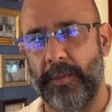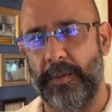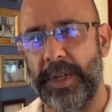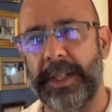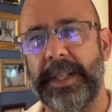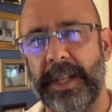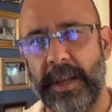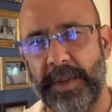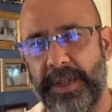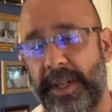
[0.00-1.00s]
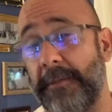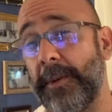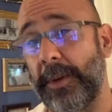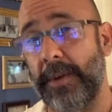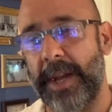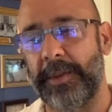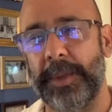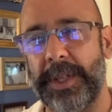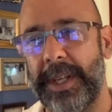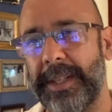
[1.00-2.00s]
realistic images like photographs,
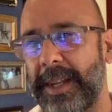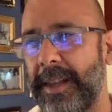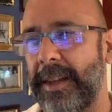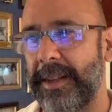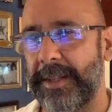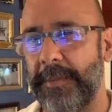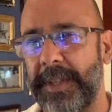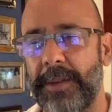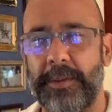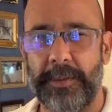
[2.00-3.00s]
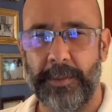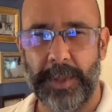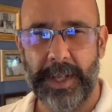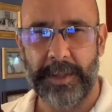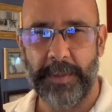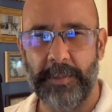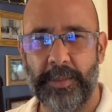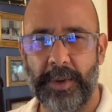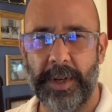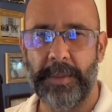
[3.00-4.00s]
which is something that has been
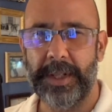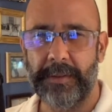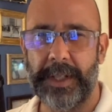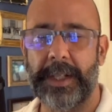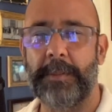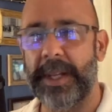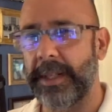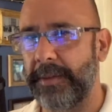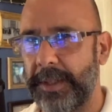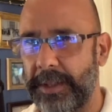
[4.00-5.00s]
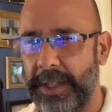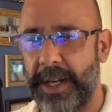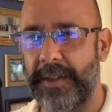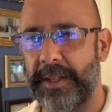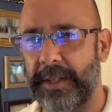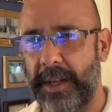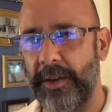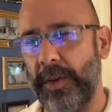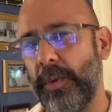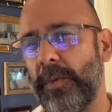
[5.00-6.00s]
prohibitively expensive until today. This is like a
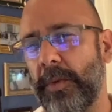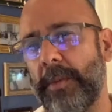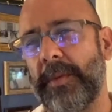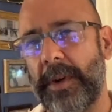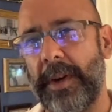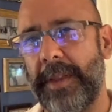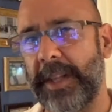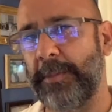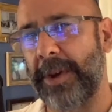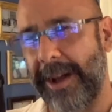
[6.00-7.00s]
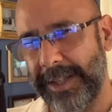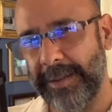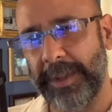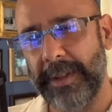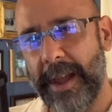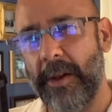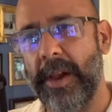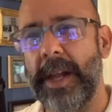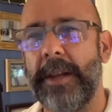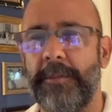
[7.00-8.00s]
new form of art that's possible now
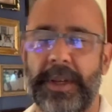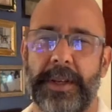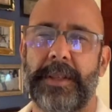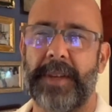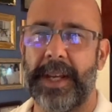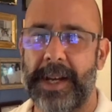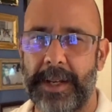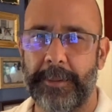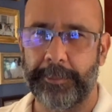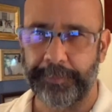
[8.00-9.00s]
because of AI.